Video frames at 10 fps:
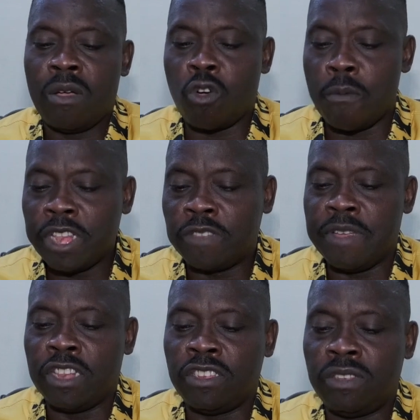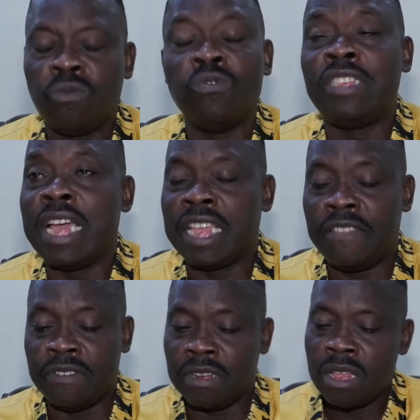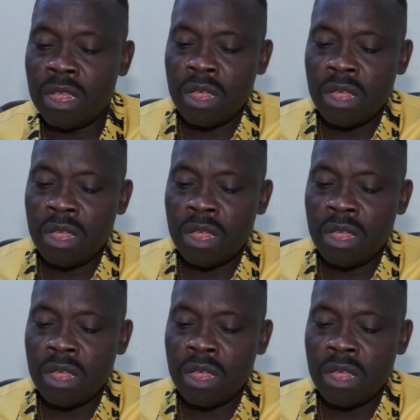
commitment with your giving.